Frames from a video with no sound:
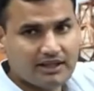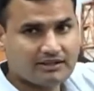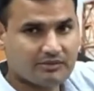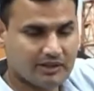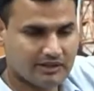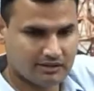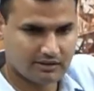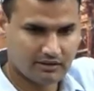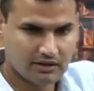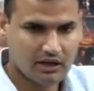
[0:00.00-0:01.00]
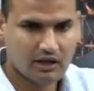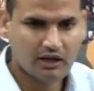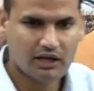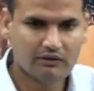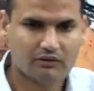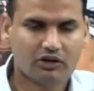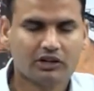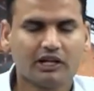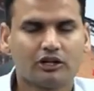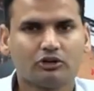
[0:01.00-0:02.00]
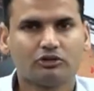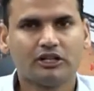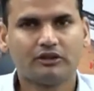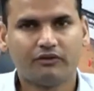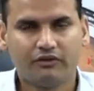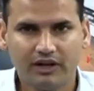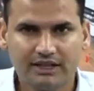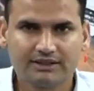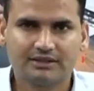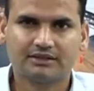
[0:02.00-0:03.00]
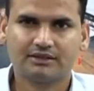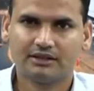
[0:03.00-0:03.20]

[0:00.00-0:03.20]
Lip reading: Yes, please. I have not included floods